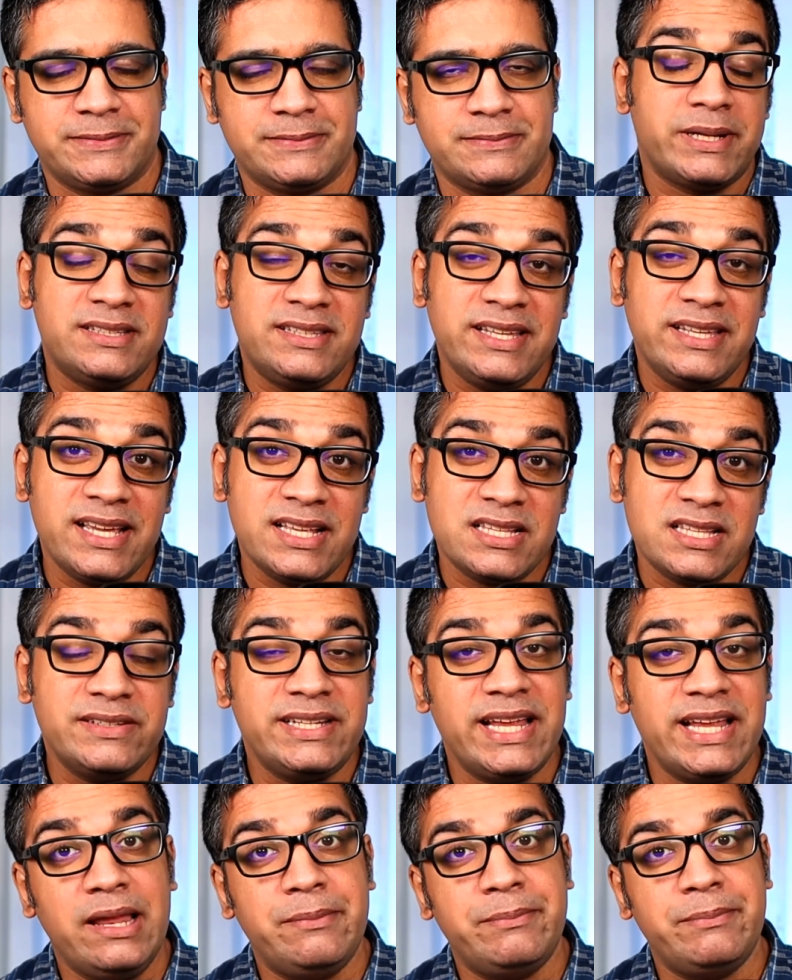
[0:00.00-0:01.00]
But the thing is, with
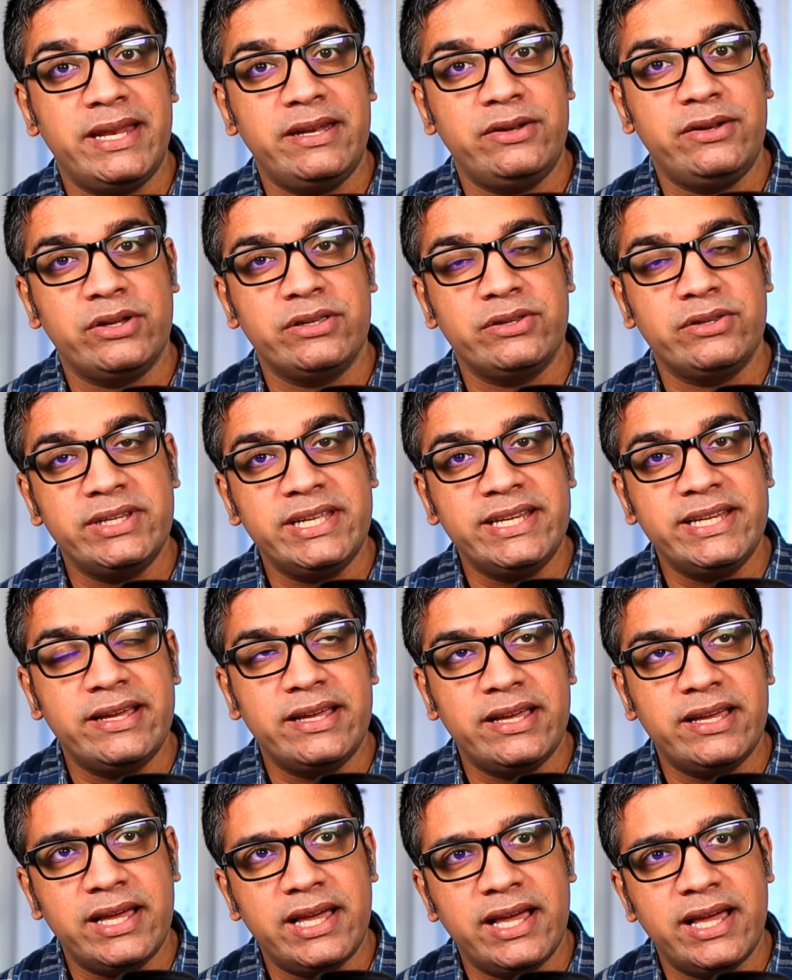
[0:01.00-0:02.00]
Elementor, you need
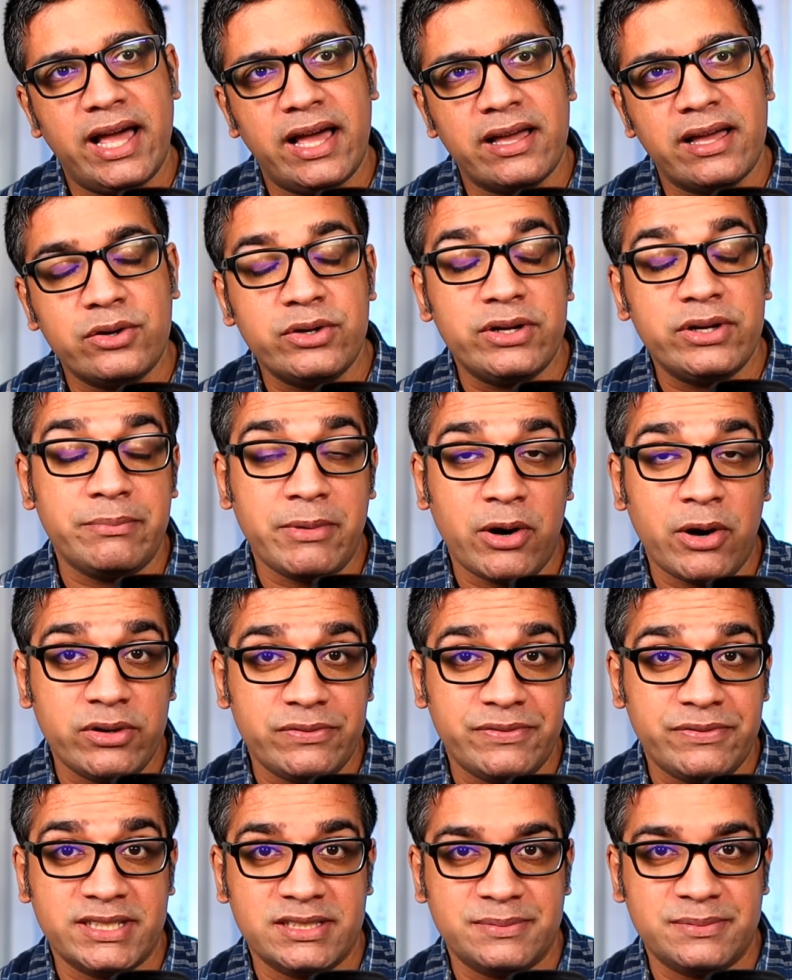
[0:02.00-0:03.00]
a good amount
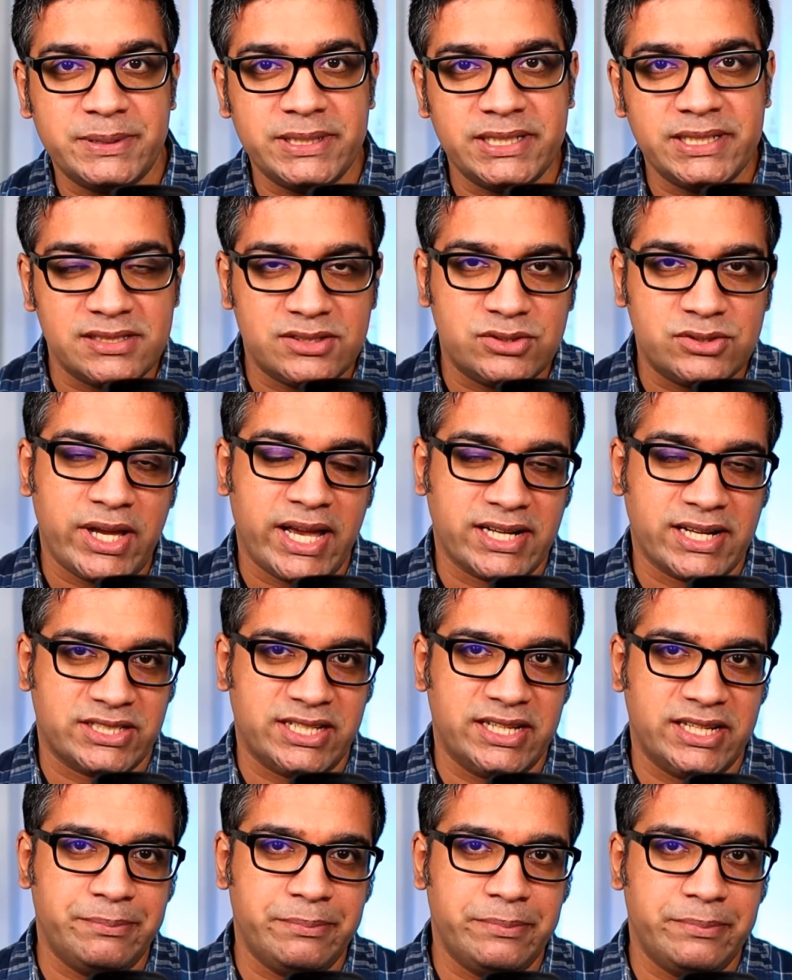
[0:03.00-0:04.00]
of experience to
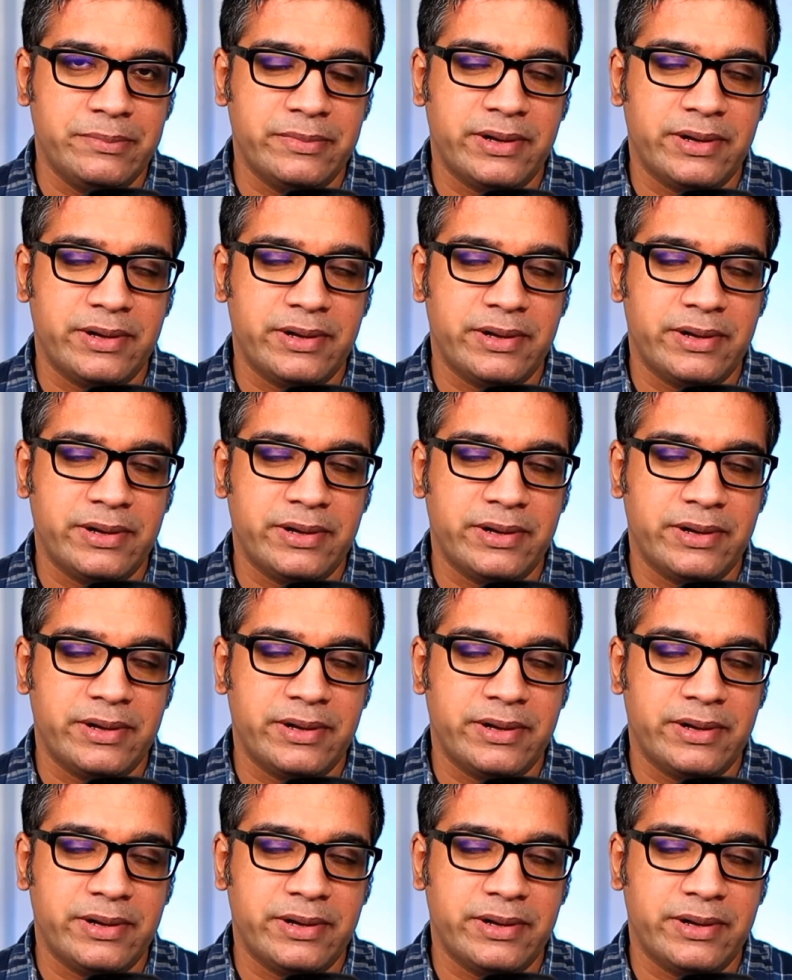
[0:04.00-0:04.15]
actually